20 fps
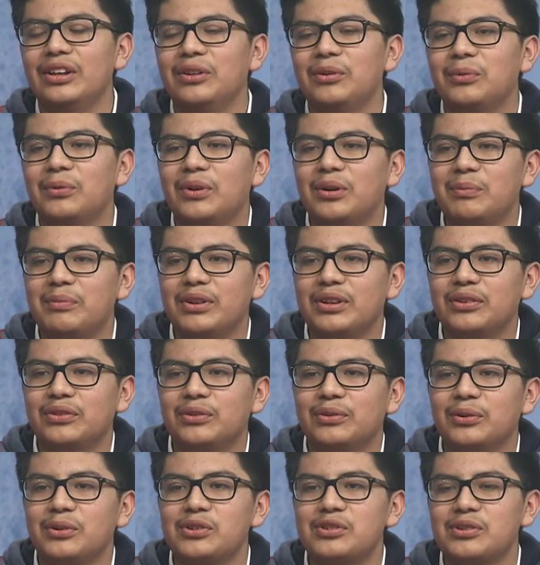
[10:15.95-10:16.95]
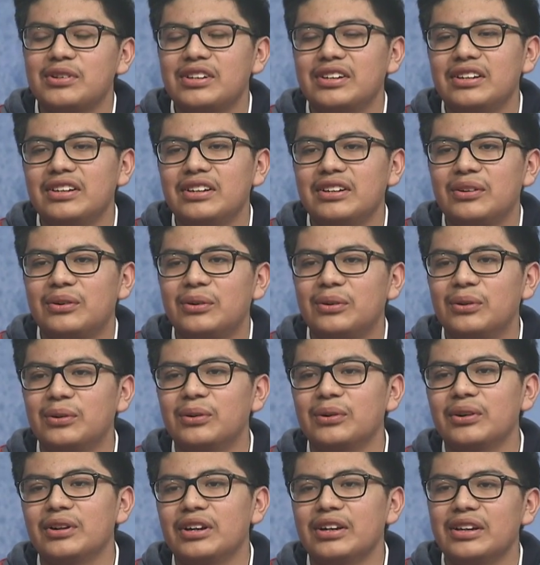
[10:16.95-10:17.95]
either want to be a surgeon
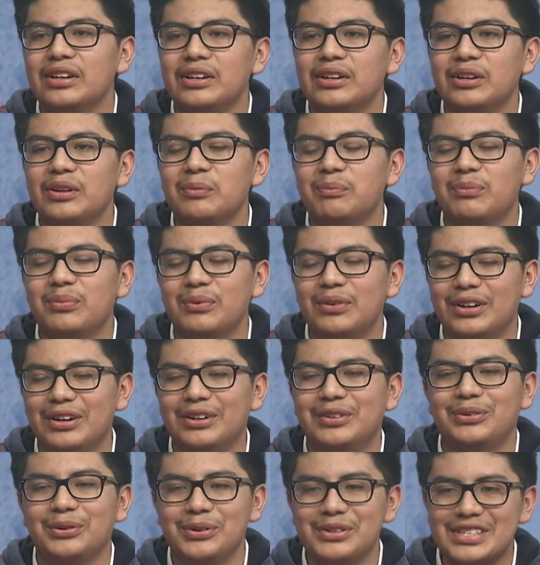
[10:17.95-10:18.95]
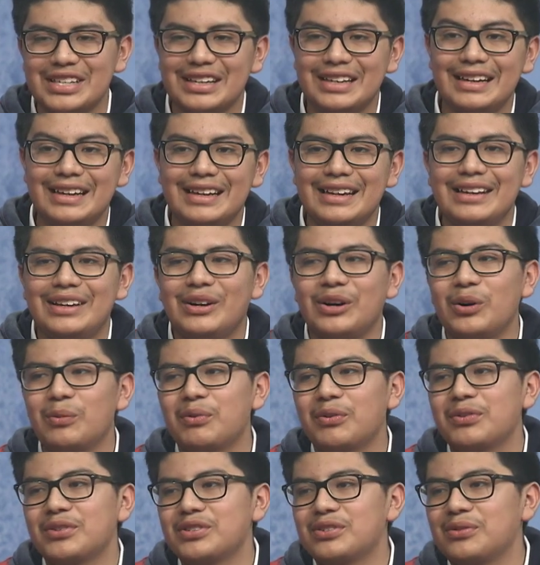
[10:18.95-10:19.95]
or a, a surgeon or a
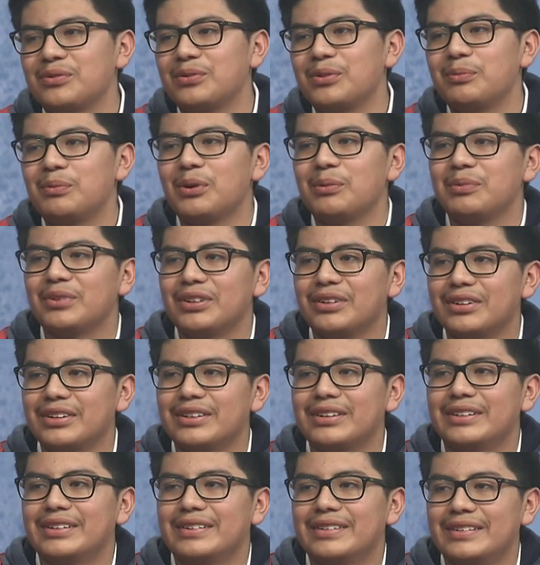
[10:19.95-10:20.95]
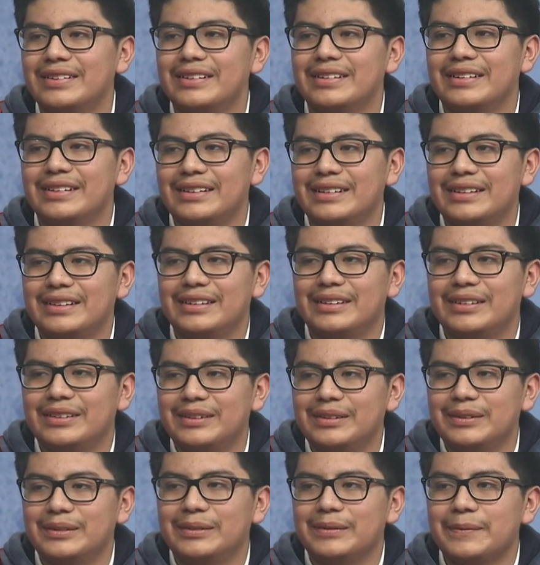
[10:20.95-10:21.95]
professional football player. All right. What
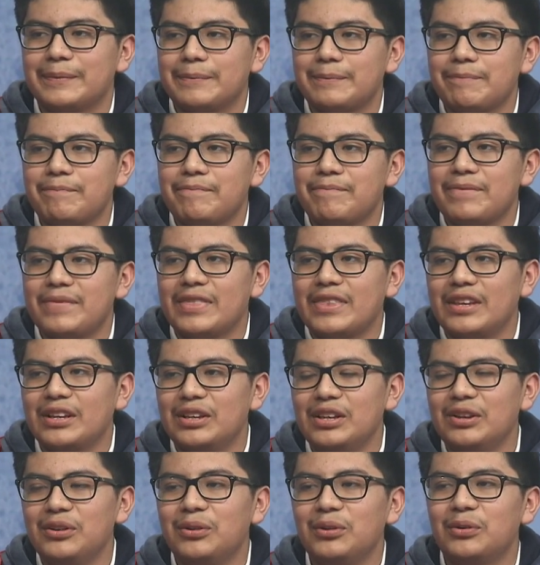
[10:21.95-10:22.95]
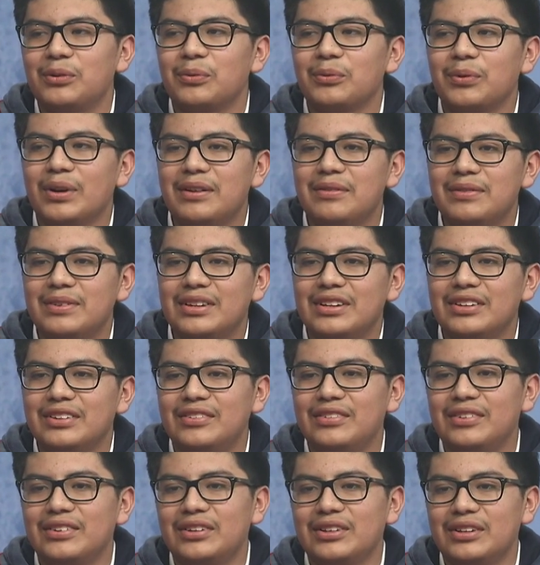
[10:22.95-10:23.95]
team would you play for? Either the
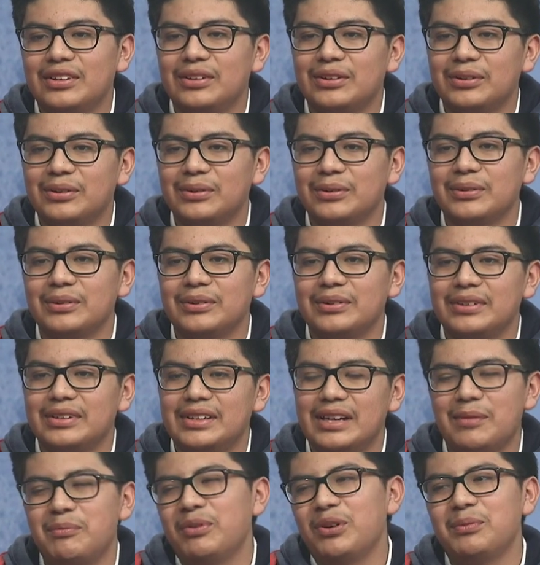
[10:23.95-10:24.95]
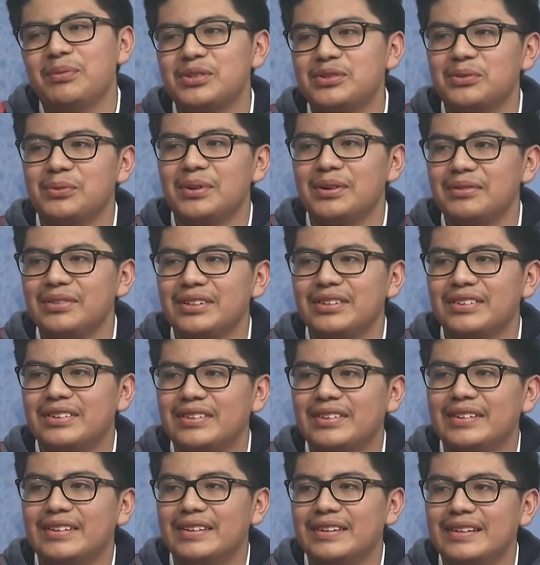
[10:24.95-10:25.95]
Ravens or yeah, pretty much the Ravens.
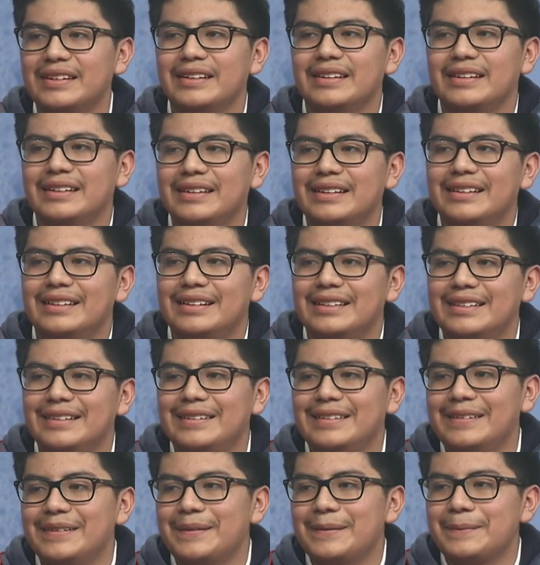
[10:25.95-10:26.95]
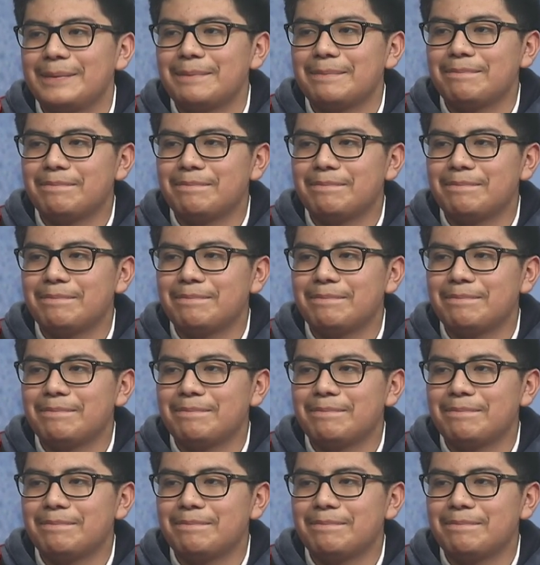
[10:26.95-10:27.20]
All right, so it's, it's done, right?